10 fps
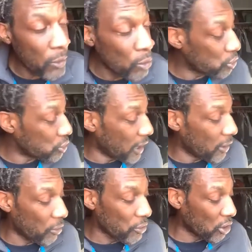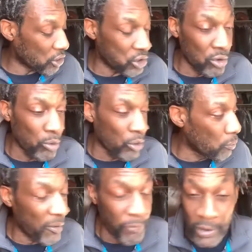You standing on your stoop where you
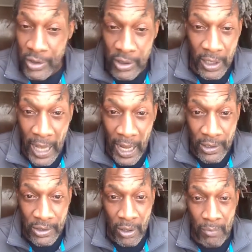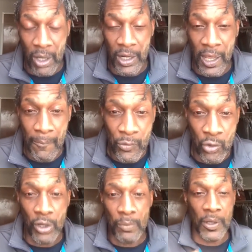pay fifteen hundred dollars a month at,
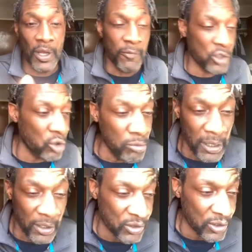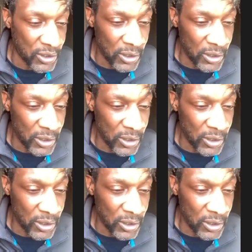you only been there for two minutes.